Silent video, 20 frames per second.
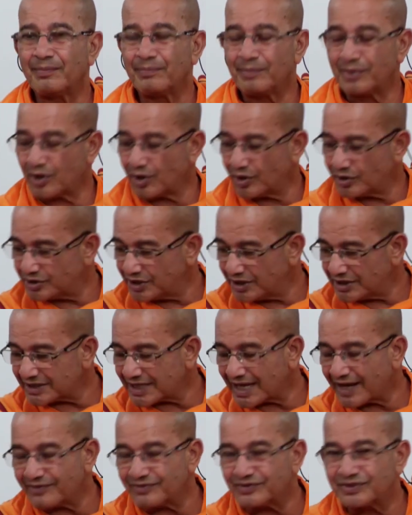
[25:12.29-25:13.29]
because this
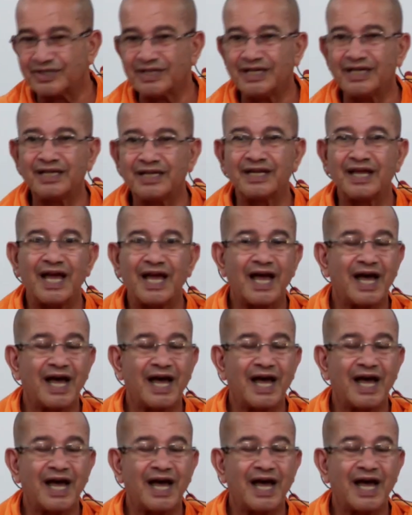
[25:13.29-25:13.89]
I have seen